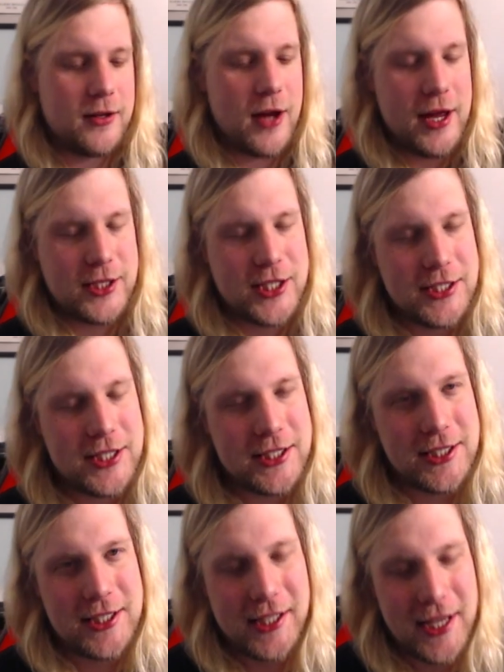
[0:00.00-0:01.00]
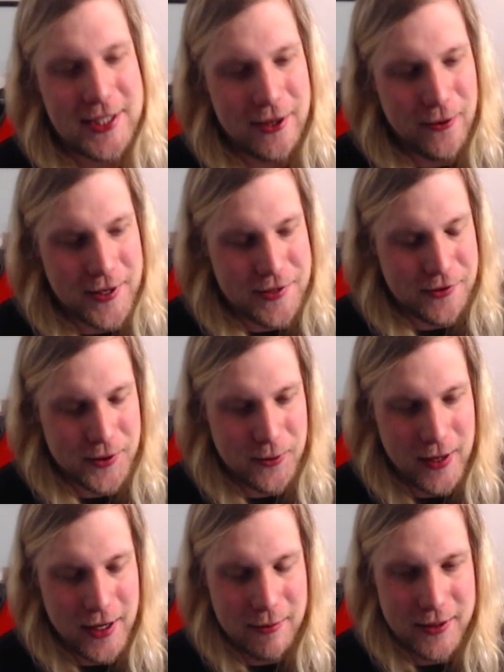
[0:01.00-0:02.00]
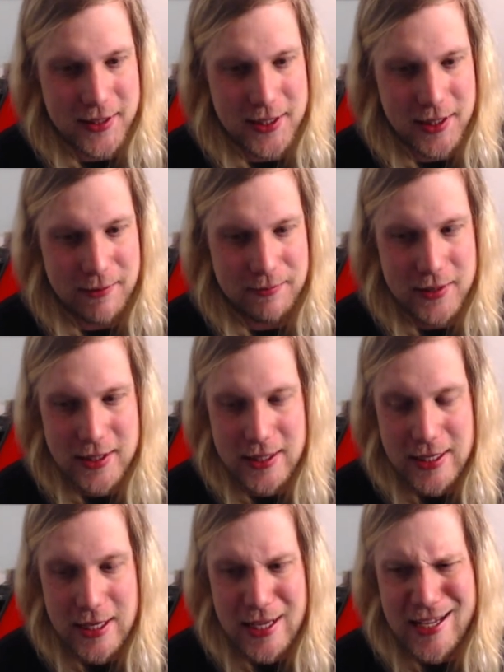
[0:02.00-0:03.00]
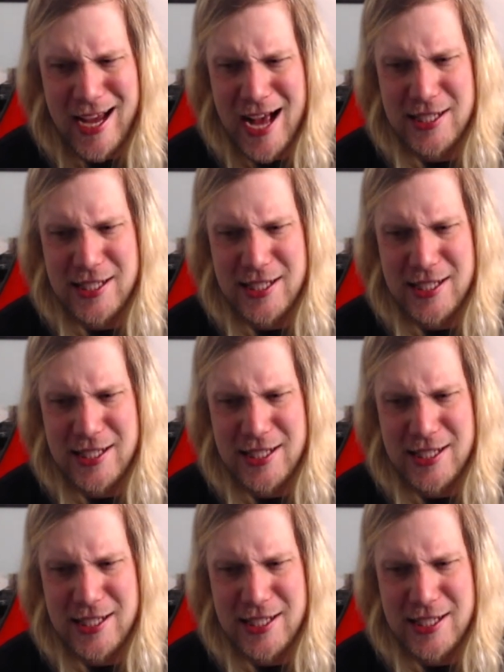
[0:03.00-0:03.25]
as consistently as I was for a while, but um, yeah.